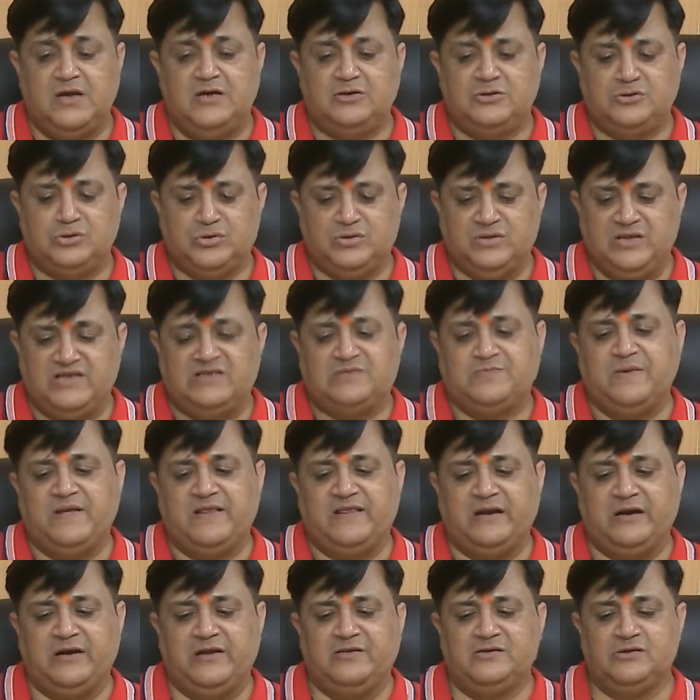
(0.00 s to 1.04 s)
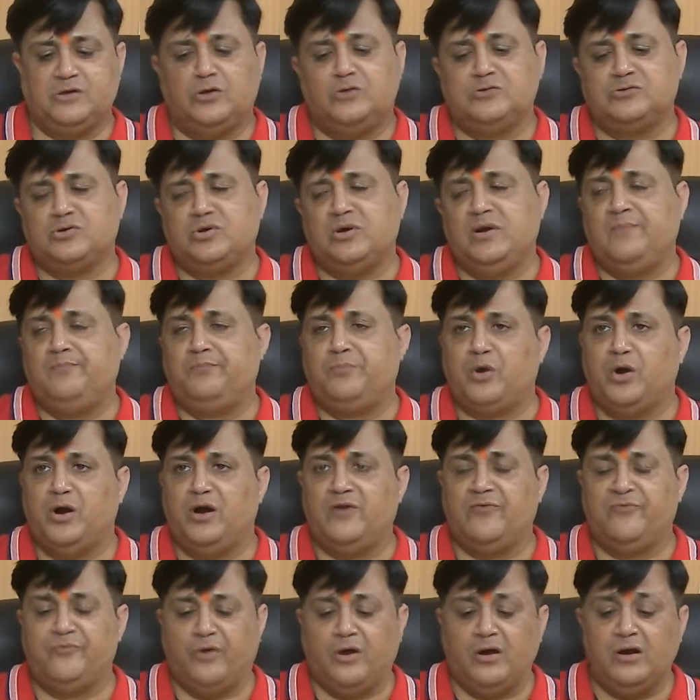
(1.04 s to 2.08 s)
So this method is also
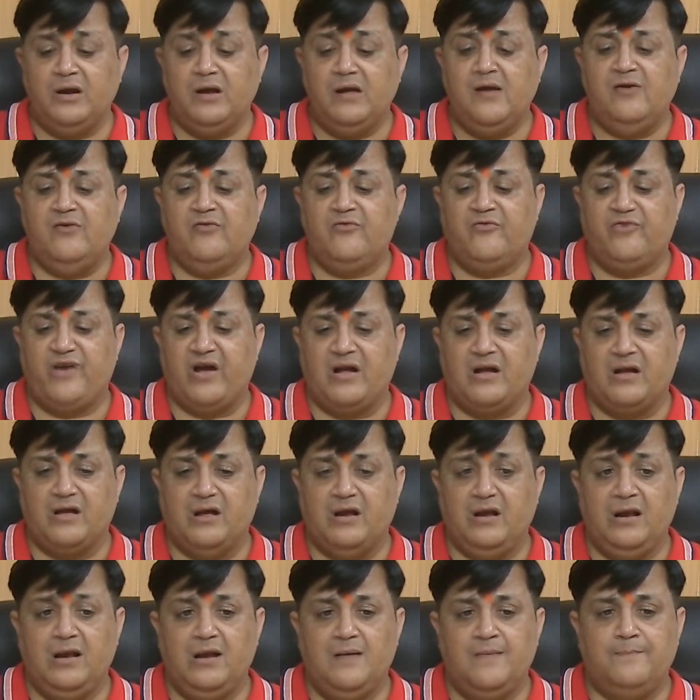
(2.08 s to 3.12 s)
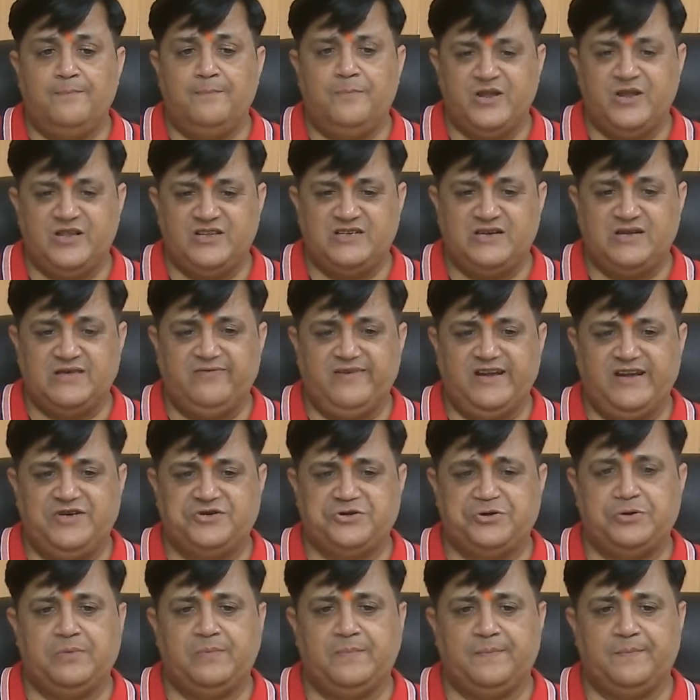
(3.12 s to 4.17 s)
employed for fungal
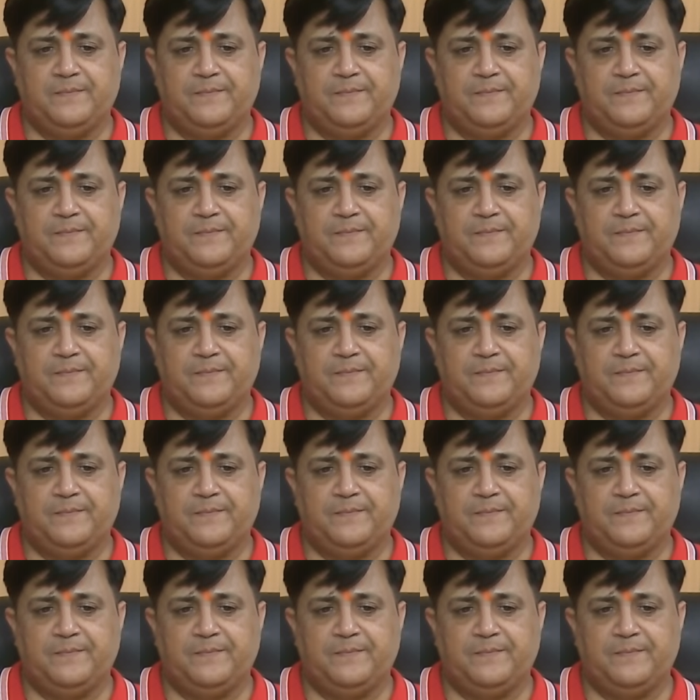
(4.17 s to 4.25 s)
preservation.